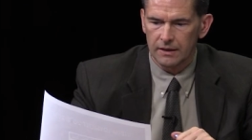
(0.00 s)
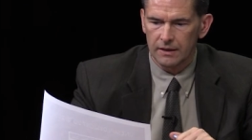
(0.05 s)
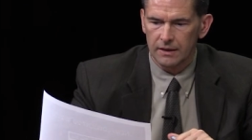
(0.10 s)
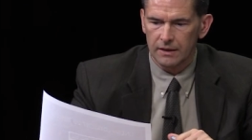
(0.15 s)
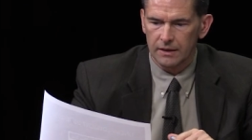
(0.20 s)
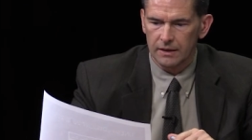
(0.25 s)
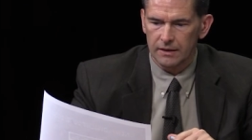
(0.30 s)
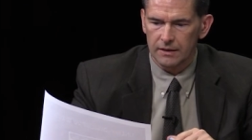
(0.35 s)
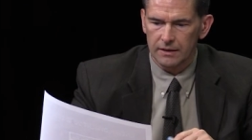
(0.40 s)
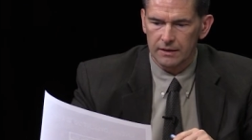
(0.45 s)

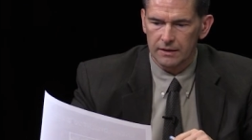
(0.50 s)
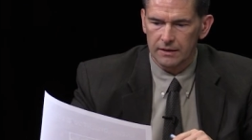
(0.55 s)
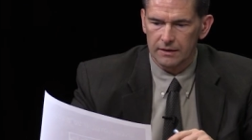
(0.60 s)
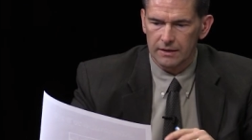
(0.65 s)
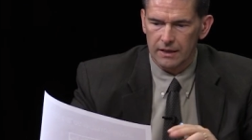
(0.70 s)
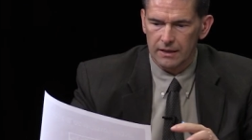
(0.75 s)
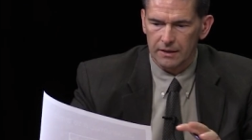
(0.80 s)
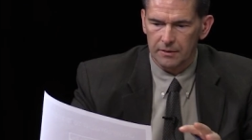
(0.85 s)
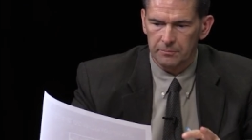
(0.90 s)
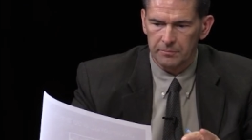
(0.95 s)
and uh,
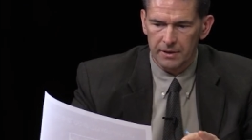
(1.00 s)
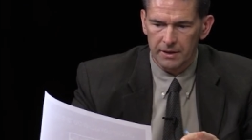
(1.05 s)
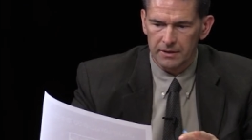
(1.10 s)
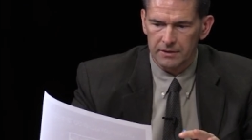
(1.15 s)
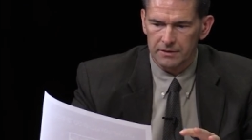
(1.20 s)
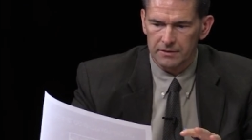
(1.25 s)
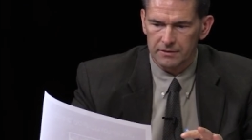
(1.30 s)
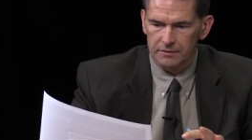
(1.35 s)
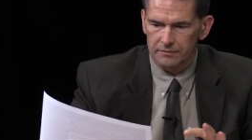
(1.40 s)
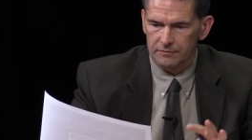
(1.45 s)
that
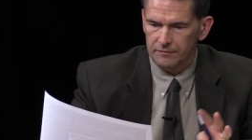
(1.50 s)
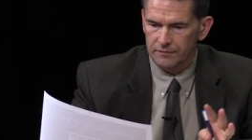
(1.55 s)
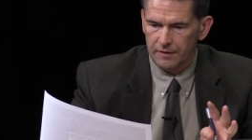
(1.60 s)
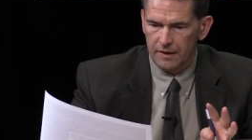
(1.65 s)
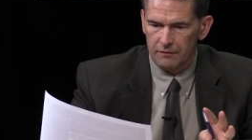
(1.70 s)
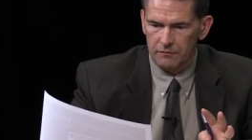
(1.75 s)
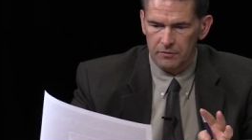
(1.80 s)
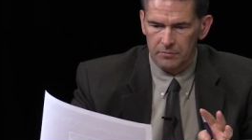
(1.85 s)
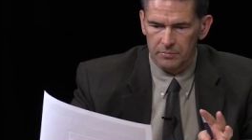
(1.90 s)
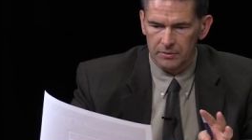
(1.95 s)
compares
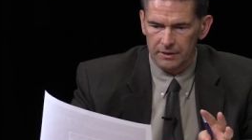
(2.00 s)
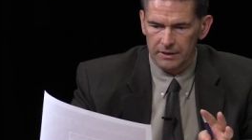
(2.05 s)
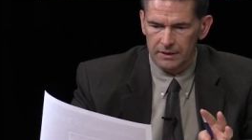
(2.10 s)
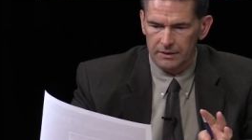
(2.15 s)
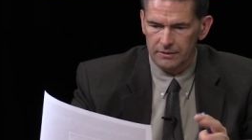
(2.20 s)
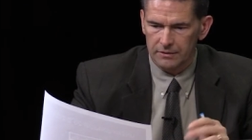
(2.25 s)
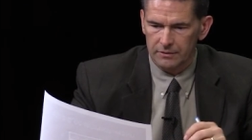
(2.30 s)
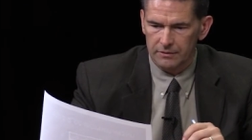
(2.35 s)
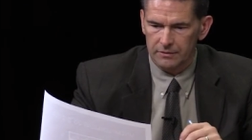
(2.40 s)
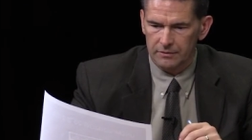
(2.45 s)
favorably
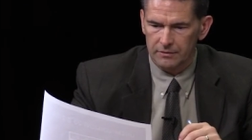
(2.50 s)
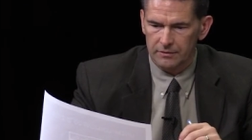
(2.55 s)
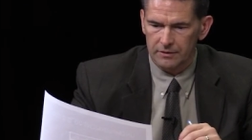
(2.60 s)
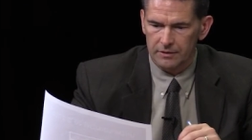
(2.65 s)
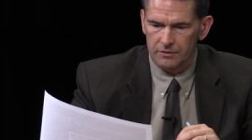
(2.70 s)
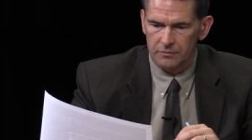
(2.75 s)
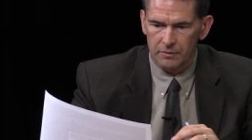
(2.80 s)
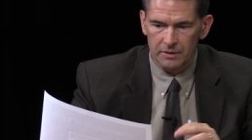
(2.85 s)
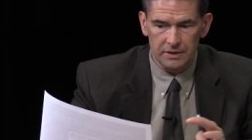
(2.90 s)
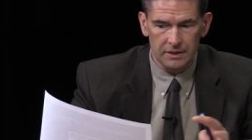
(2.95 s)
to
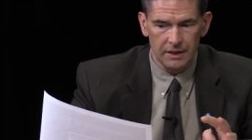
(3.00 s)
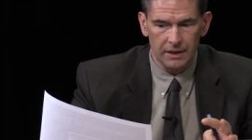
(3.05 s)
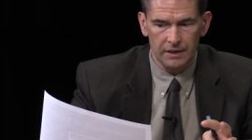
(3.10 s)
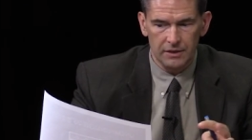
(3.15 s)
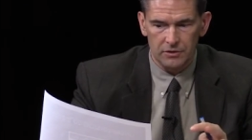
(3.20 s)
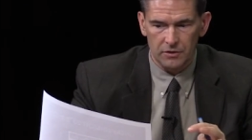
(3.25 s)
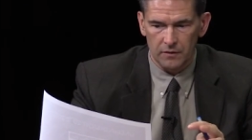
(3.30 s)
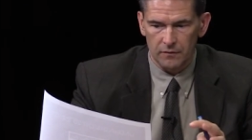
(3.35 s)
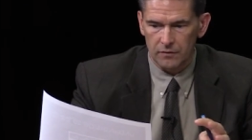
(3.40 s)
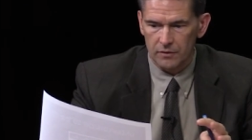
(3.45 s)
Twin
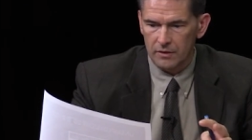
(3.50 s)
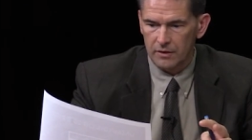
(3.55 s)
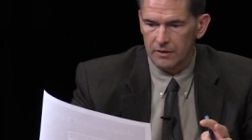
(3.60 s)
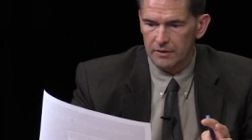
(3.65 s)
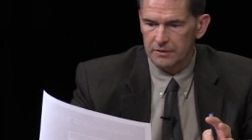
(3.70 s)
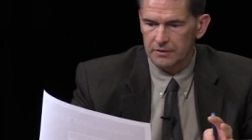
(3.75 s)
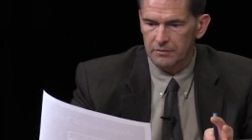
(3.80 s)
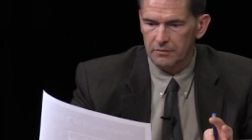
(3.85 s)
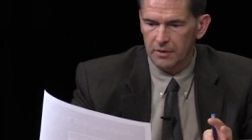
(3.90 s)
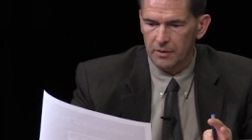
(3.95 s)
Cities
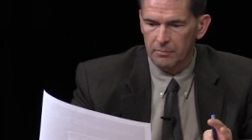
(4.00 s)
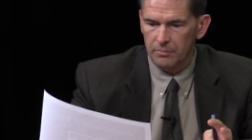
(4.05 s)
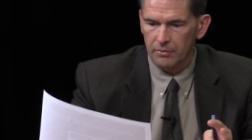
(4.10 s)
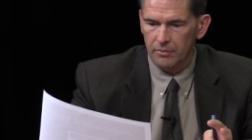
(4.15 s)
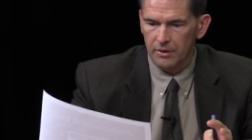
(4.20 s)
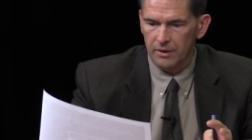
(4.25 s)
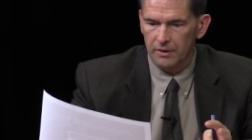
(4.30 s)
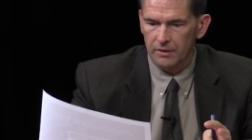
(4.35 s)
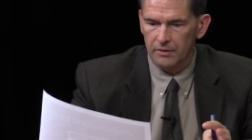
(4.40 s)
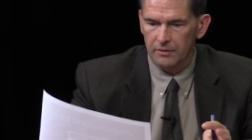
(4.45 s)
overall's
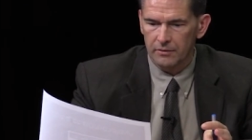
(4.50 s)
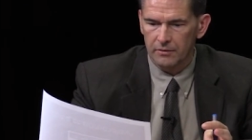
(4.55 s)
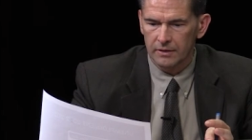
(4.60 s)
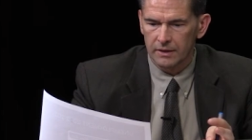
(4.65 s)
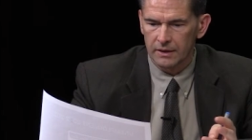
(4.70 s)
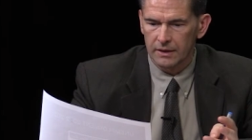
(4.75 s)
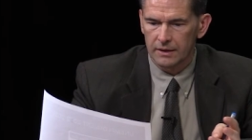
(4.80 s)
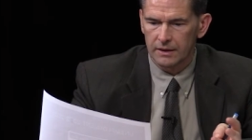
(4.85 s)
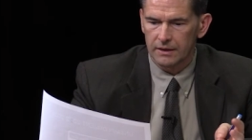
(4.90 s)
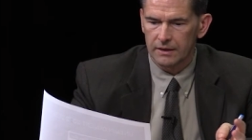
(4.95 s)
3.0,
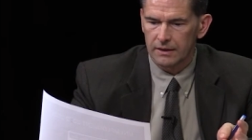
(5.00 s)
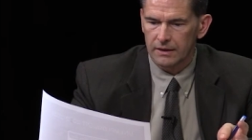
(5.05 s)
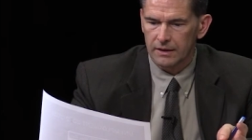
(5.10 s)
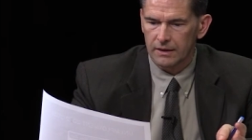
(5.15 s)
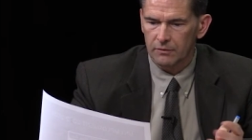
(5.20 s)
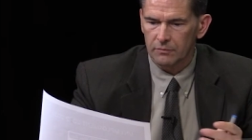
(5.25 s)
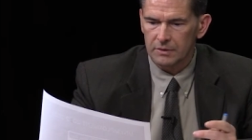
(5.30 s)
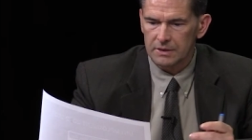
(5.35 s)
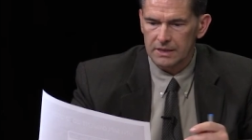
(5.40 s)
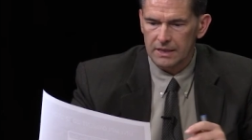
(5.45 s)

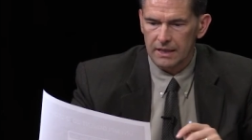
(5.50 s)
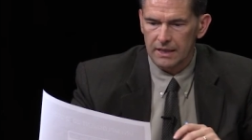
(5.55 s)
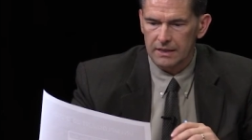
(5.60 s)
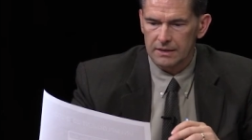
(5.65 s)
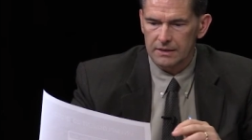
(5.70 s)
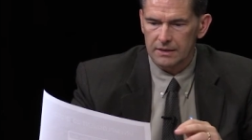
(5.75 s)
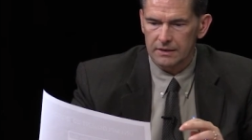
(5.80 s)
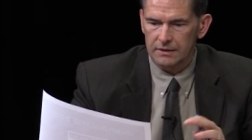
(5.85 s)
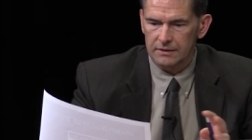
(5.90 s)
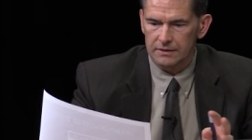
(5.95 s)
uh,
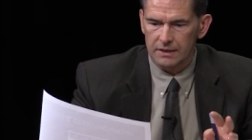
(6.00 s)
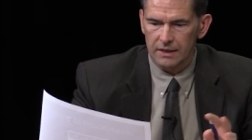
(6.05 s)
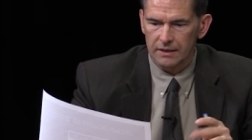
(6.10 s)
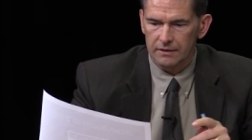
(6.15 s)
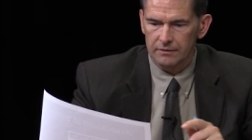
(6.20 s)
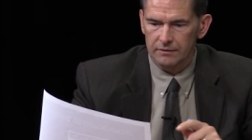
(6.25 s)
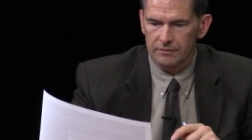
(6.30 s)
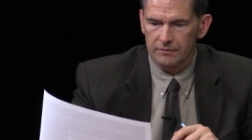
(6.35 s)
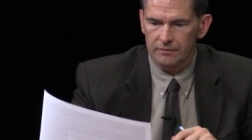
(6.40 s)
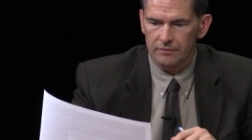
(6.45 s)
Wisconsin's at
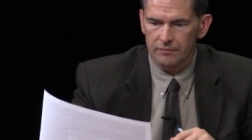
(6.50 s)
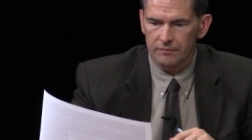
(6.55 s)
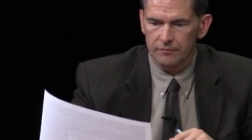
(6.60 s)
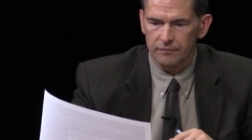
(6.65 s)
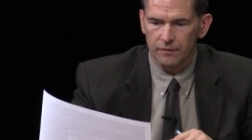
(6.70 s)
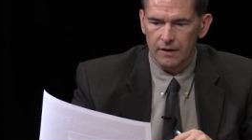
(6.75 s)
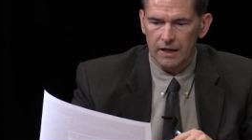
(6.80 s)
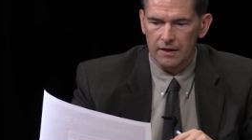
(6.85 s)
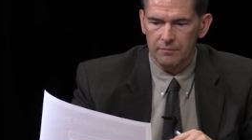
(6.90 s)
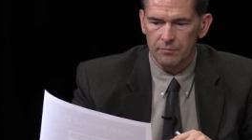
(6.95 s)

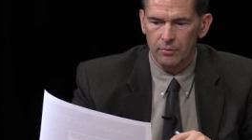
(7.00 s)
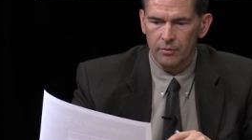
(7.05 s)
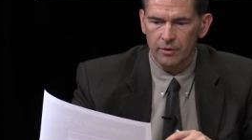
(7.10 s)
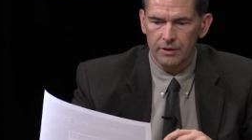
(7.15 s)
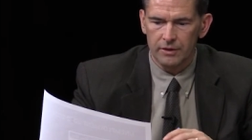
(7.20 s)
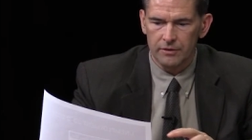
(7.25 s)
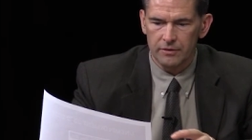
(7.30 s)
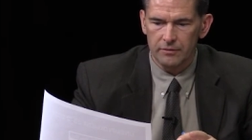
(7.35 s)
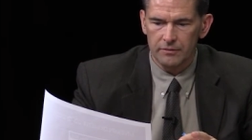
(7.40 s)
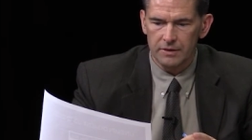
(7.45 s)

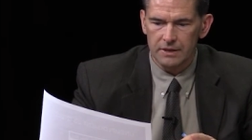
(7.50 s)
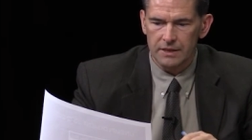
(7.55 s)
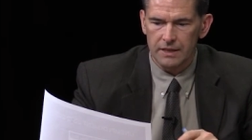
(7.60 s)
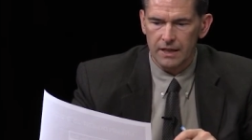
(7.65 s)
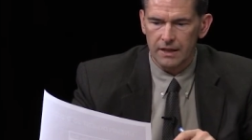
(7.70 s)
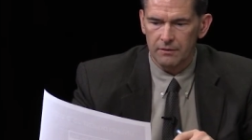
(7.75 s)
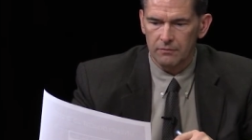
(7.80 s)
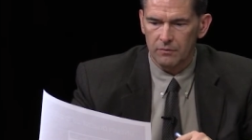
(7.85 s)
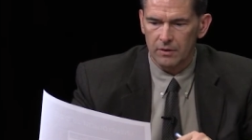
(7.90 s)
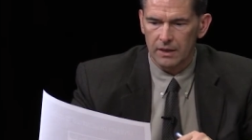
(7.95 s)
5.2
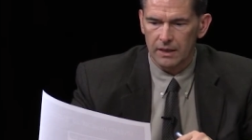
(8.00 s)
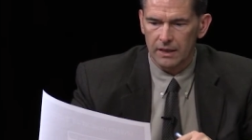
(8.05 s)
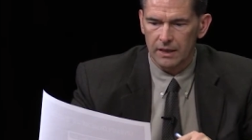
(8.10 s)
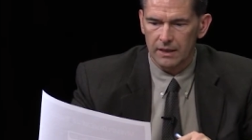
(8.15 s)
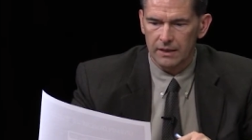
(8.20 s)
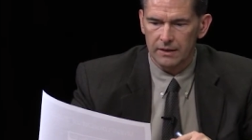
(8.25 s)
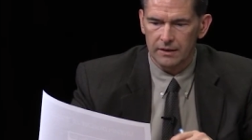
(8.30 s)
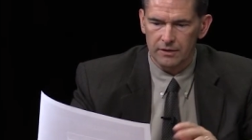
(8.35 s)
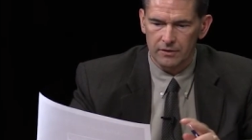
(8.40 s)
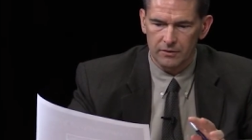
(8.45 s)

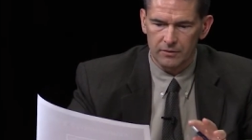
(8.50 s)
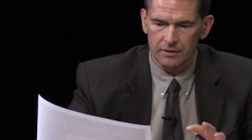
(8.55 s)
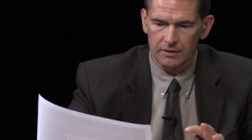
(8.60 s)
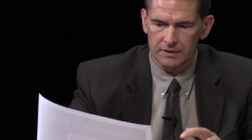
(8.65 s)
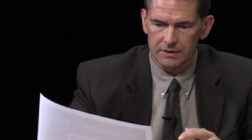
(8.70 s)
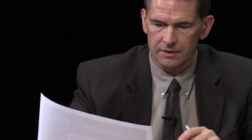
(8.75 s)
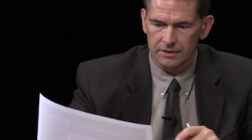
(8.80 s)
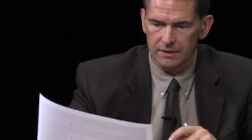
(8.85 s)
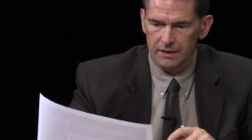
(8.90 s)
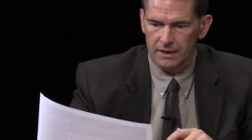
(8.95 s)
statewide, and of
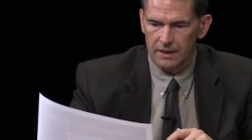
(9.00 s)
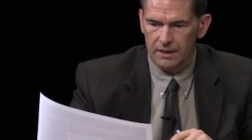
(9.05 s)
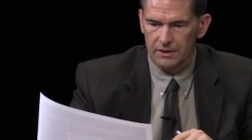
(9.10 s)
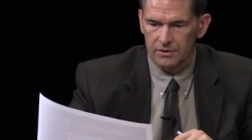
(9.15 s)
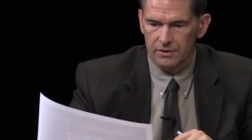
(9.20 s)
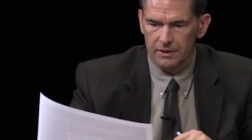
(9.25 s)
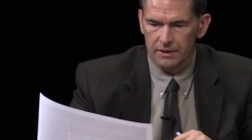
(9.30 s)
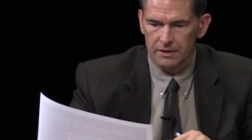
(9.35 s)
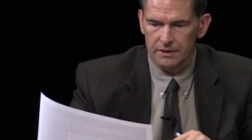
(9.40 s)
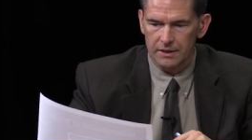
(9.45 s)
course the
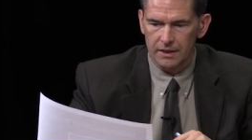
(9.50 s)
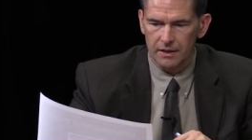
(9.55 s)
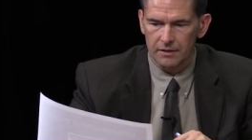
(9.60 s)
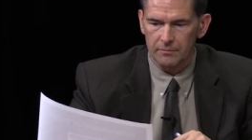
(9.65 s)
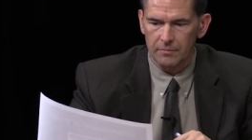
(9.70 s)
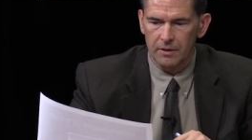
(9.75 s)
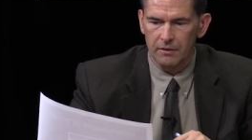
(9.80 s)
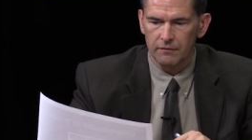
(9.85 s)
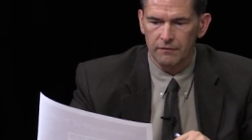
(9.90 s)
nation is at about